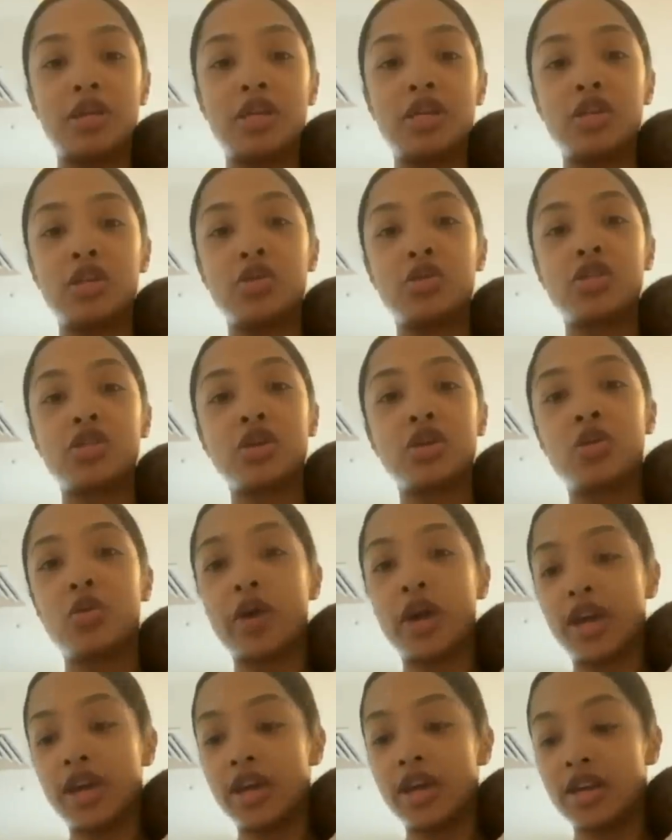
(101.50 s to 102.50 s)
me losing
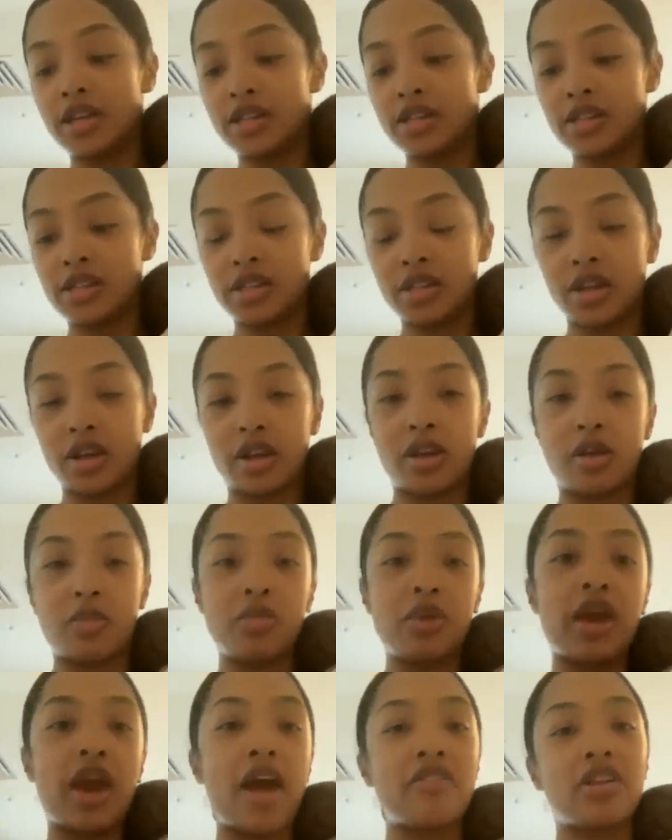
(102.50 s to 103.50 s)
weight,
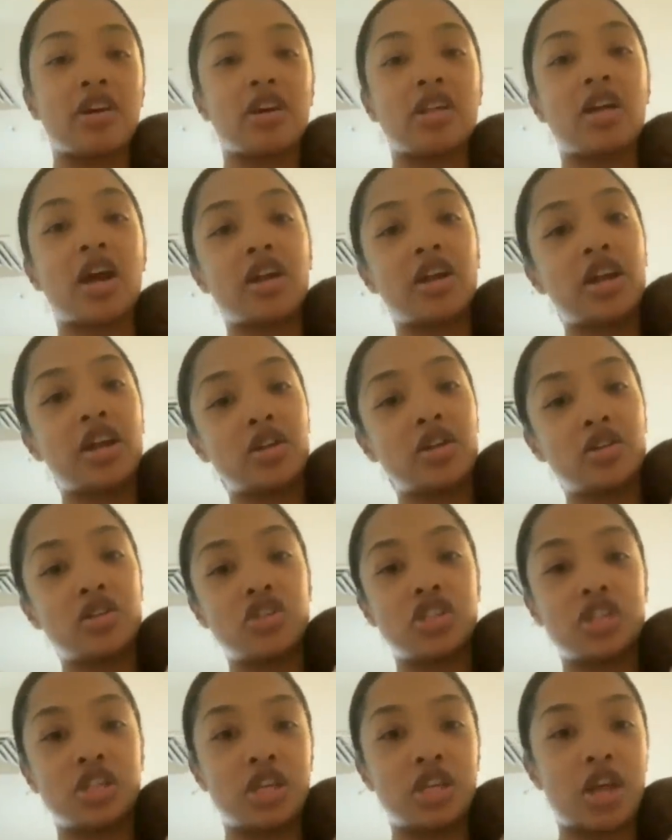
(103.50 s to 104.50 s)
um, me having a lot of
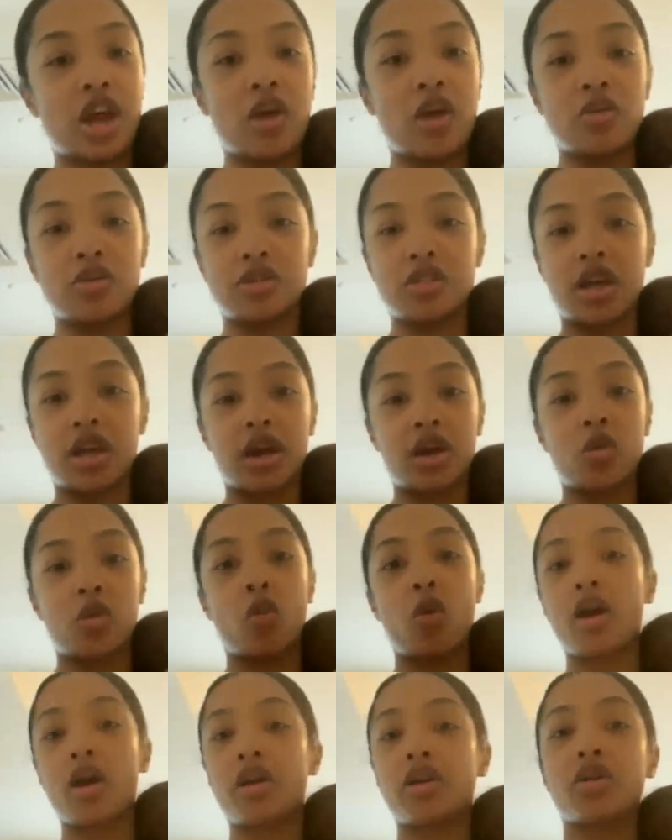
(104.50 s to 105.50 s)
energy. I was
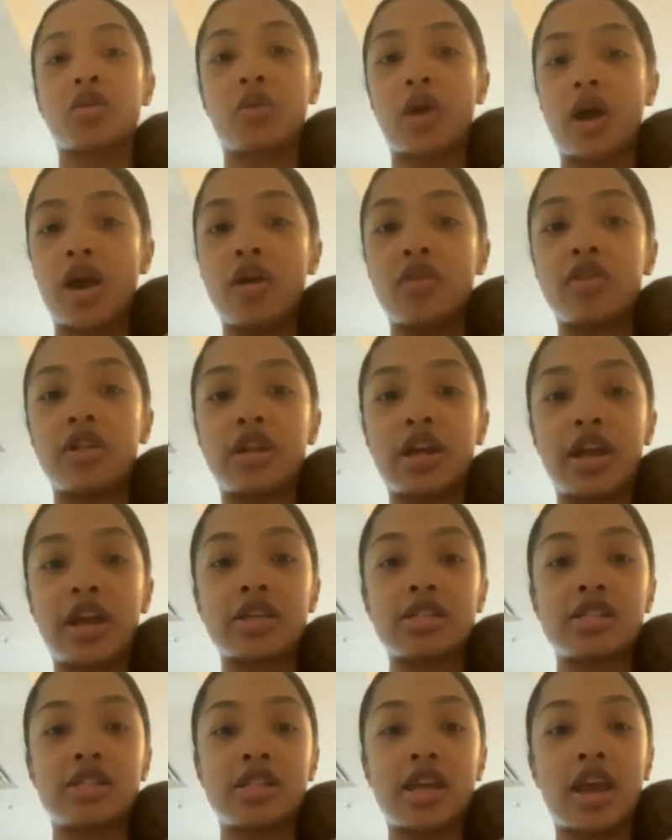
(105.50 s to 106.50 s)
like walking around the
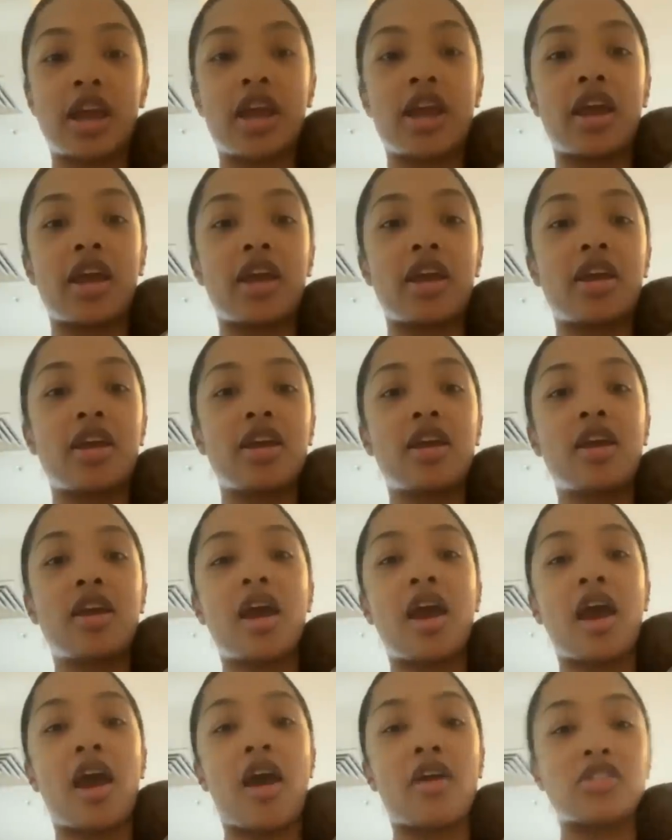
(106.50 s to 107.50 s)
next day
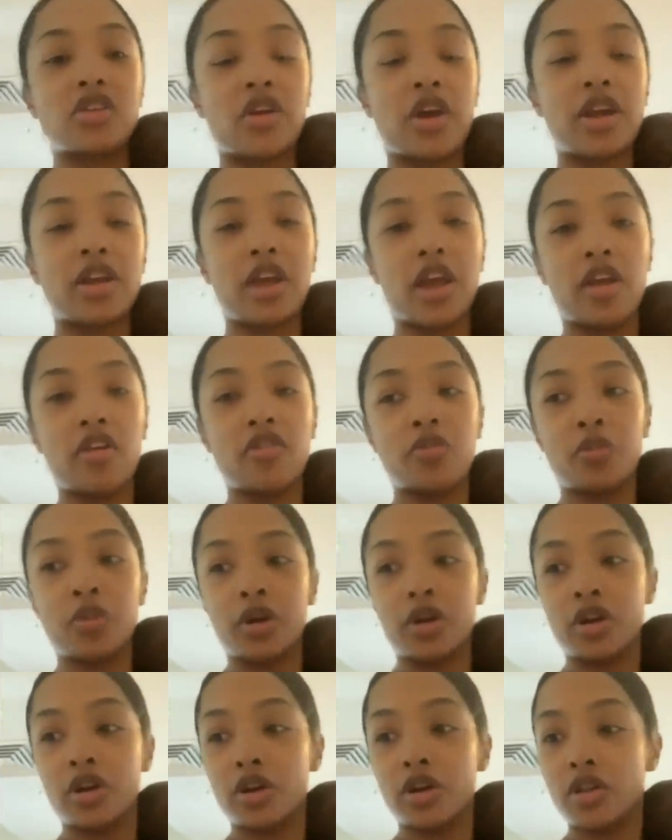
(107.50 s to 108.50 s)
after I gave
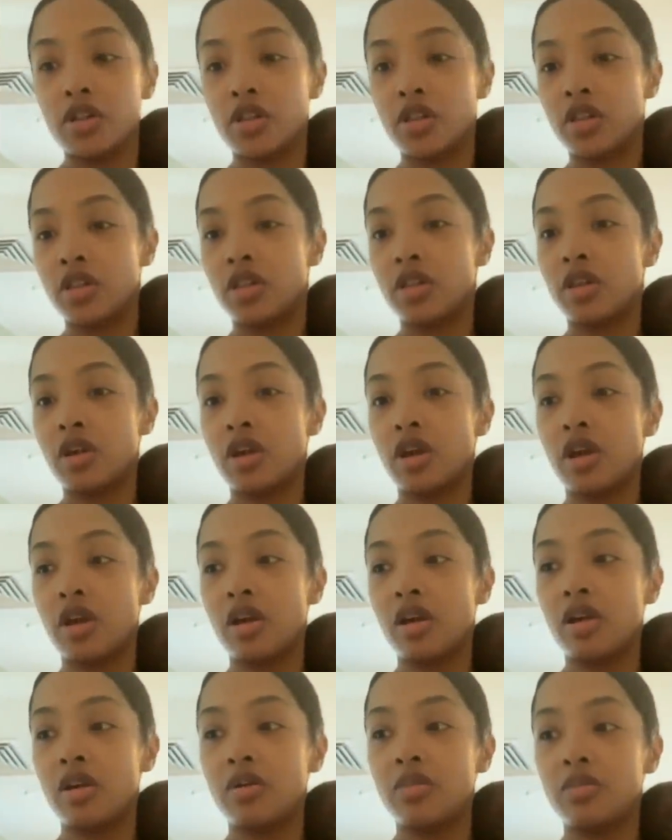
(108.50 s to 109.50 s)
birth.
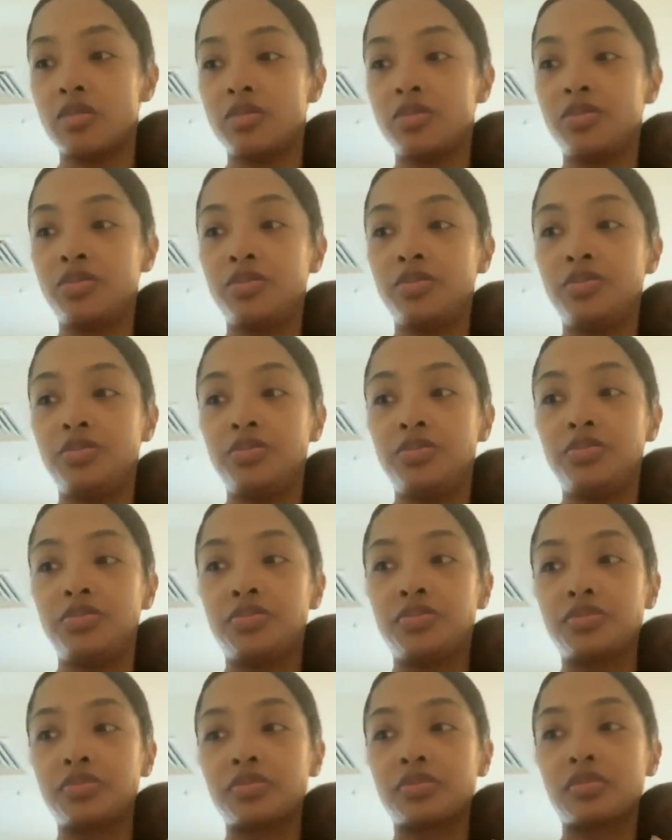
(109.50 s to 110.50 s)
Um,
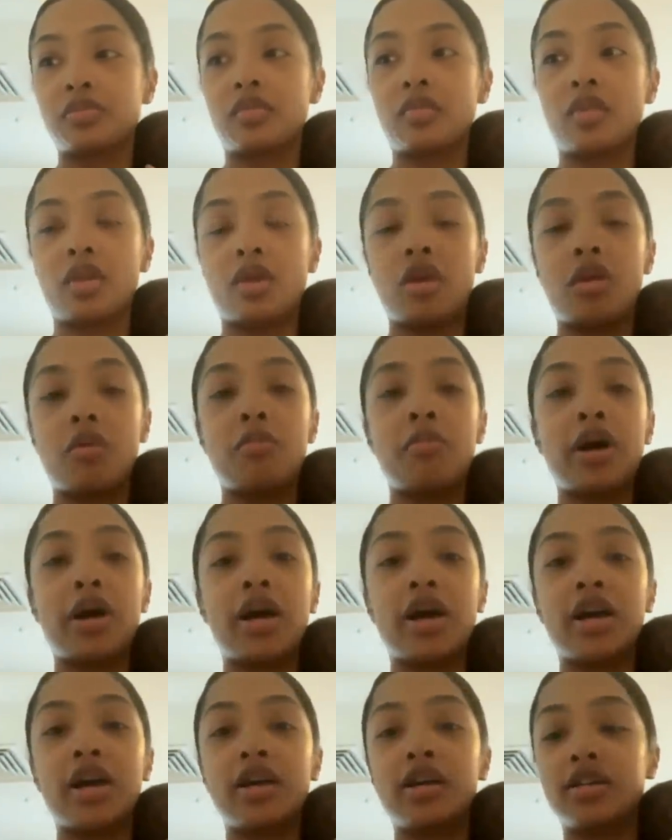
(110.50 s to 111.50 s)

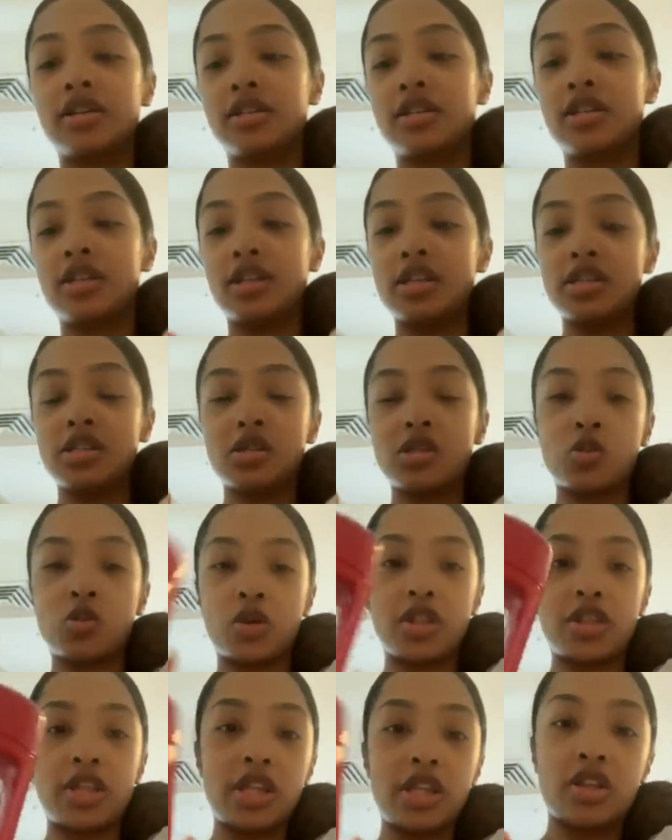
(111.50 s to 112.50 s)
but this is
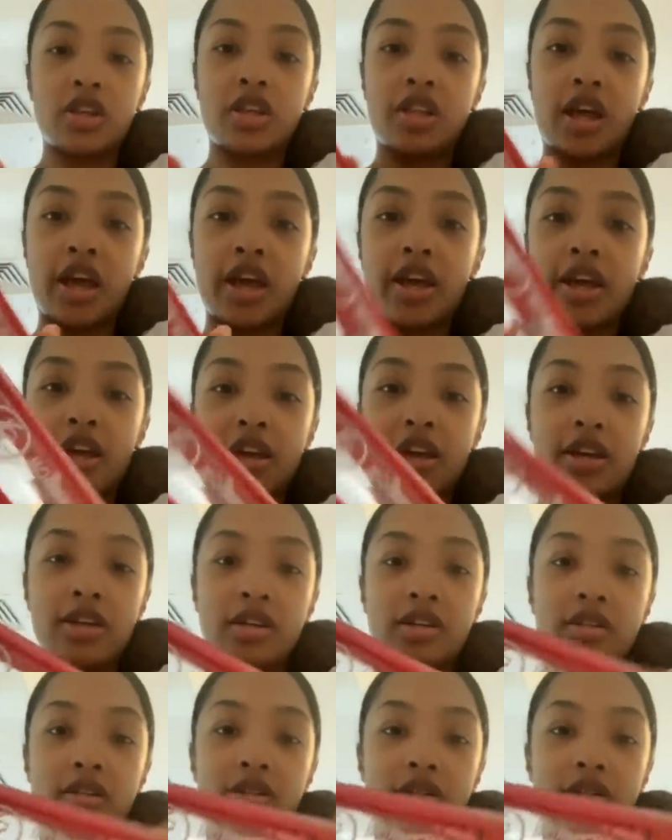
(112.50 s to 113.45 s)
what they look like.